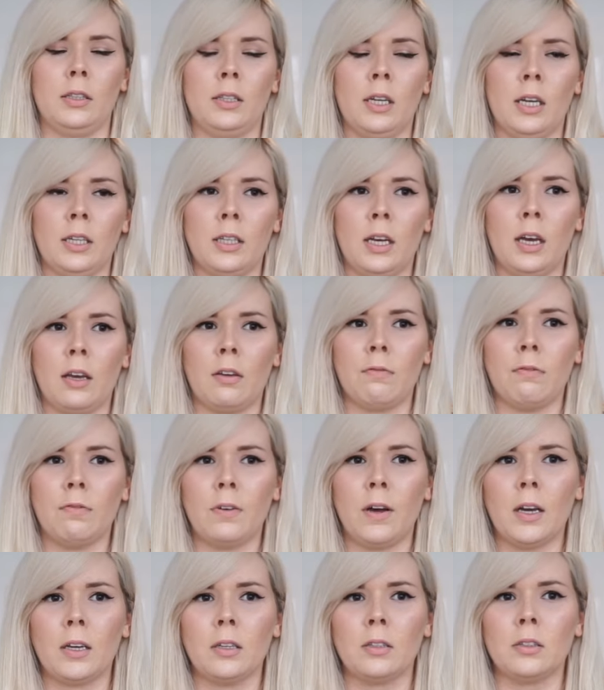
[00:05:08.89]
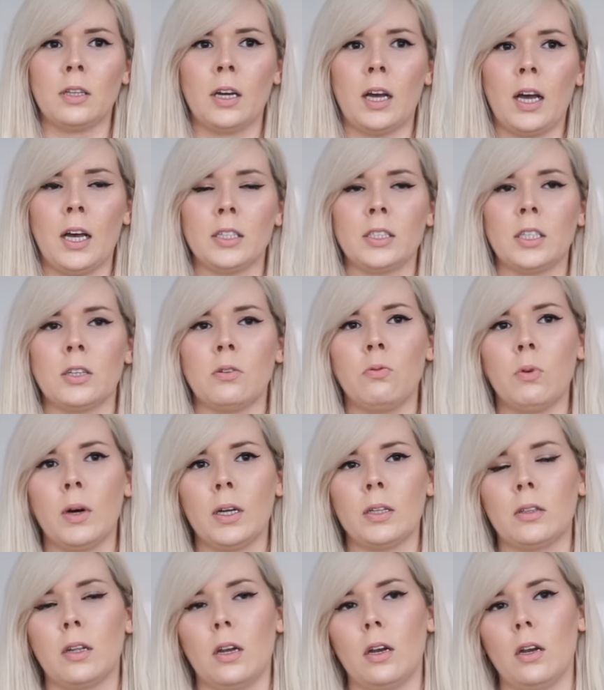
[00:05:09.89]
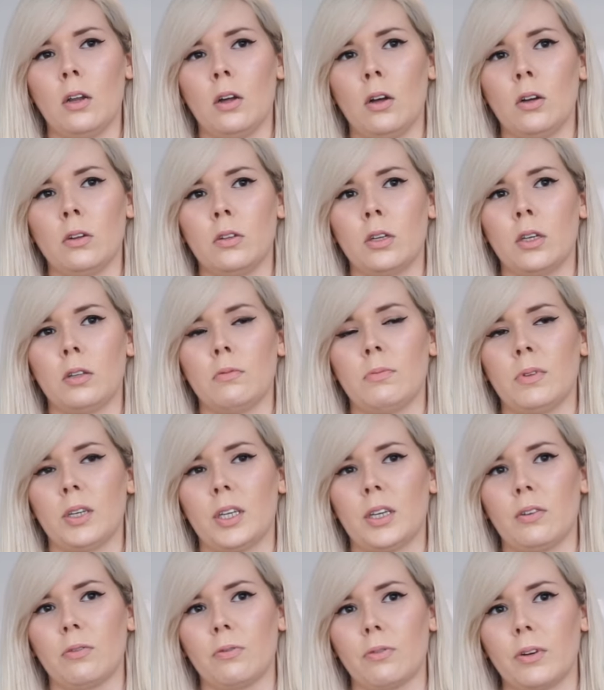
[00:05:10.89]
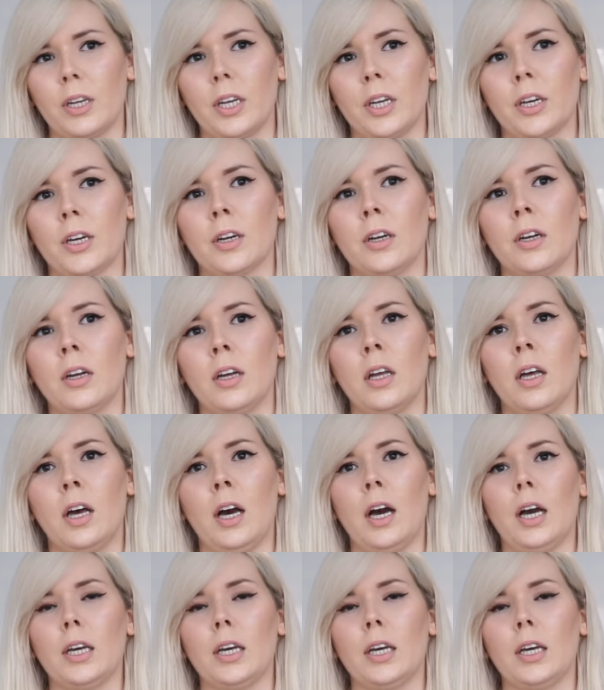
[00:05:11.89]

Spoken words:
And then I find as I went along in my career,